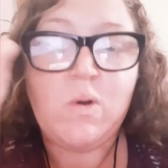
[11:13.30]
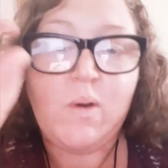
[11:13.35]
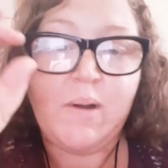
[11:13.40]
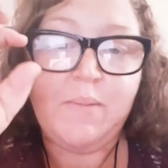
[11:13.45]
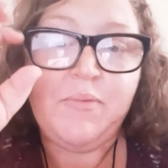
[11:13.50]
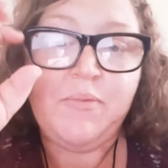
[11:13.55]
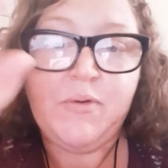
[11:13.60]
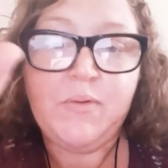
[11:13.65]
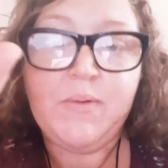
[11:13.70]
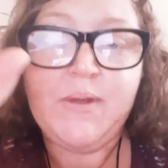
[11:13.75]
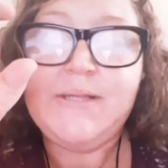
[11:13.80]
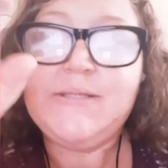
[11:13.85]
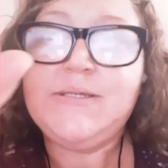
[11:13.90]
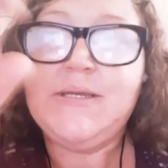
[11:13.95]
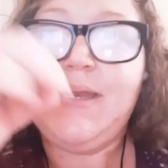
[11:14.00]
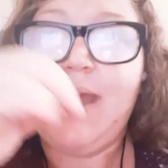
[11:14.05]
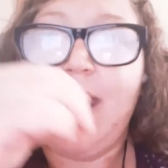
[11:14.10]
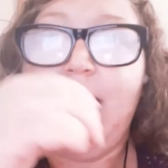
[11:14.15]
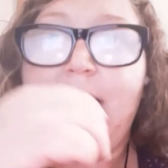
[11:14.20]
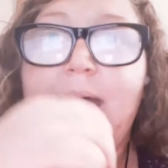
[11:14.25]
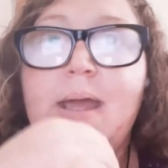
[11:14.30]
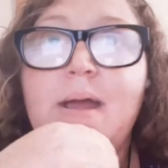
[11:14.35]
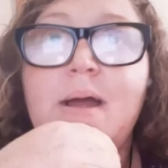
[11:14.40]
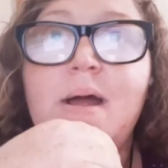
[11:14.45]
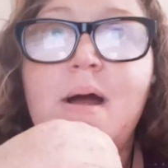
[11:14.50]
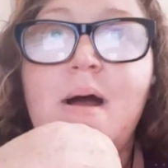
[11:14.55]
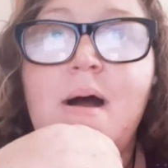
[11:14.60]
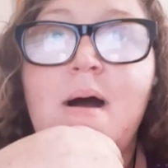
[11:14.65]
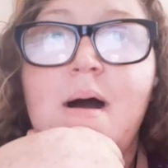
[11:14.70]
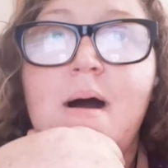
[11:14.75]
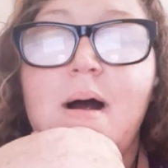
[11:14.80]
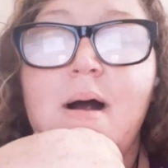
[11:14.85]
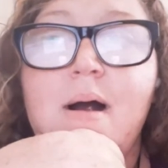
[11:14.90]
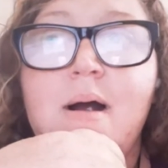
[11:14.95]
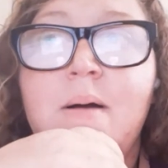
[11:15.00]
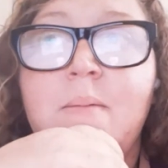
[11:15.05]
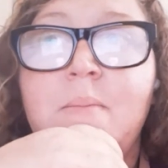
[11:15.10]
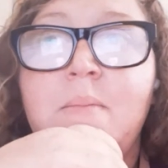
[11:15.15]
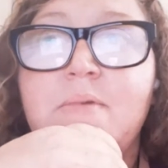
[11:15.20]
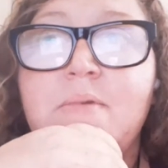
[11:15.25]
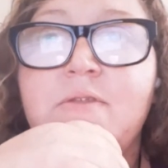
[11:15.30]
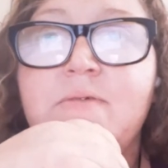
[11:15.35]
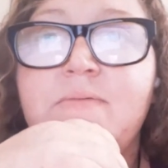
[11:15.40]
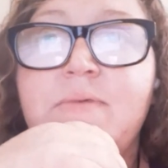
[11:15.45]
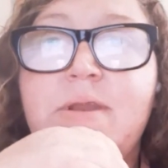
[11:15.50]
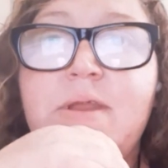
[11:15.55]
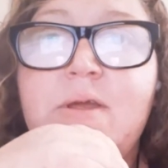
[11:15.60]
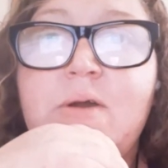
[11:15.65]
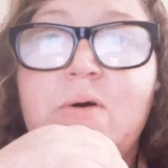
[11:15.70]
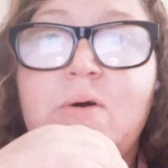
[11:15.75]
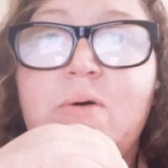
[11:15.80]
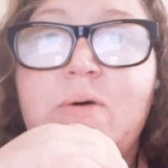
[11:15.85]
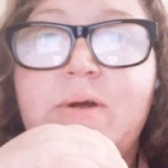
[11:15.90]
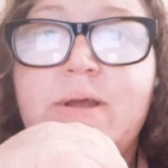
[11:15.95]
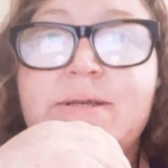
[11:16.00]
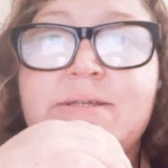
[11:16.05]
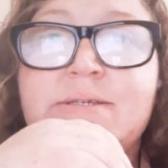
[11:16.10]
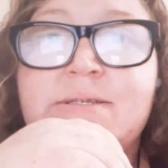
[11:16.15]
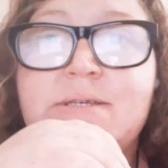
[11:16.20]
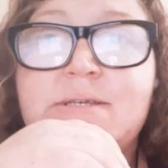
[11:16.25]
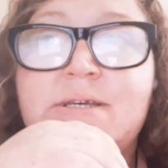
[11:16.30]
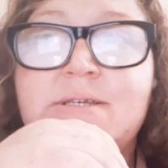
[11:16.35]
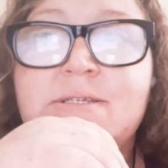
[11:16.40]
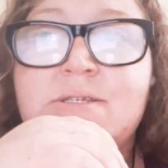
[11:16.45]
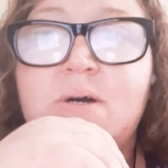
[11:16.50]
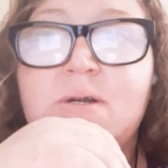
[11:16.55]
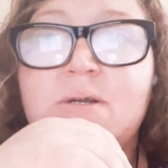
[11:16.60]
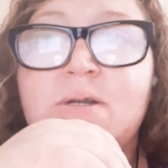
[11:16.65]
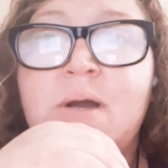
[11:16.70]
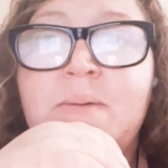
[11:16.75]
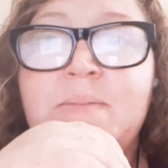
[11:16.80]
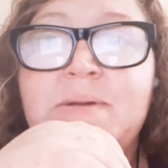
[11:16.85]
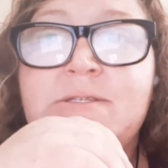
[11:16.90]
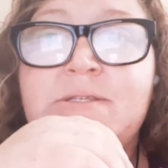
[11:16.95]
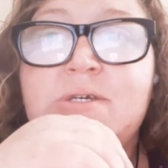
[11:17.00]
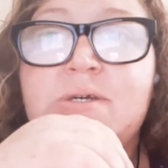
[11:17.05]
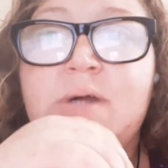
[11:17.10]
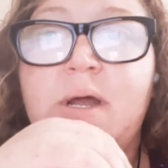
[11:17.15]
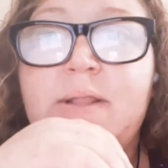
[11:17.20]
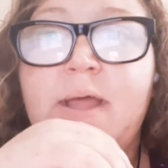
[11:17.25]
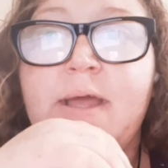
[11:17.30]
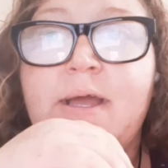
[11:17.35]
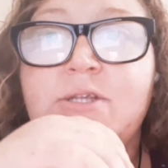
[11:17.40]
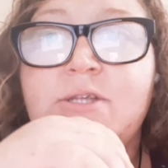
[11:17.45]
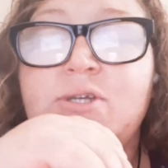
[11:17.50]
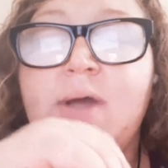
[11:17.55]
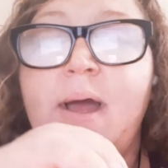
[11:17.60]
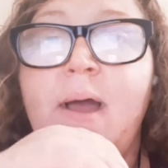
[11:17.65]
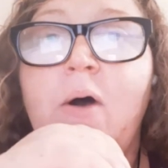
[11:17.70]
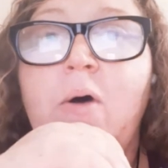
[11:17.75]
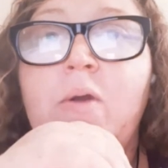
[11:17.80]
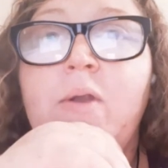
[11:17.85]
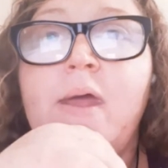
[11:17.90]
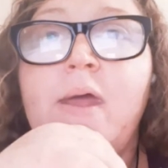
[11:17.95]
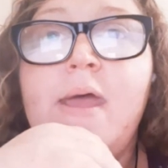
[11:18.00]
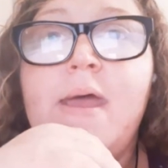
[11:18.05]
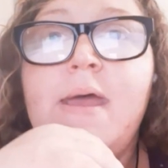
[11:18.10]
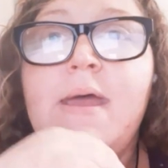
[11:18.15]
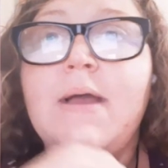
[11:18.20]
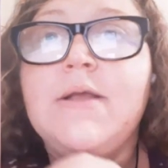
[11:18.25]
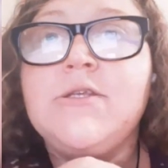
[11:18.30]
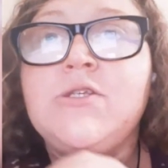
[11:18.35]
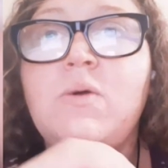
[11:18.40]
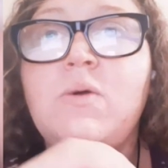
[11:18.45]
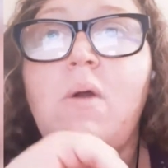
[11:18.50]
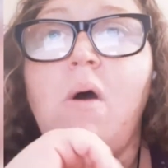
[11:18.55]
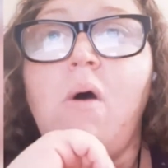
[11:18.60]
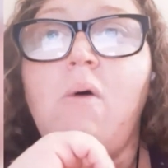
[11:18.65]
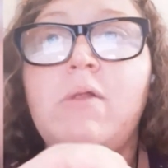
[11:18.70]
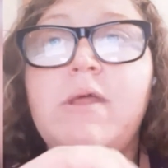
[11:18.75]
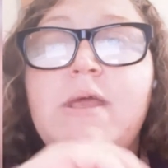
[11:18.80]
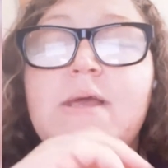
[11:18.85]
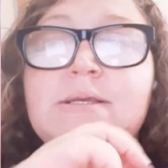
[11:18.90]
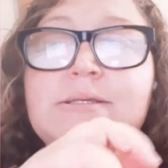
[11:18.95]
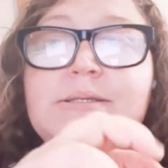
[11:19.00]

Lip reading: I'm doing today. The video is on coming to God like a child. And so not only is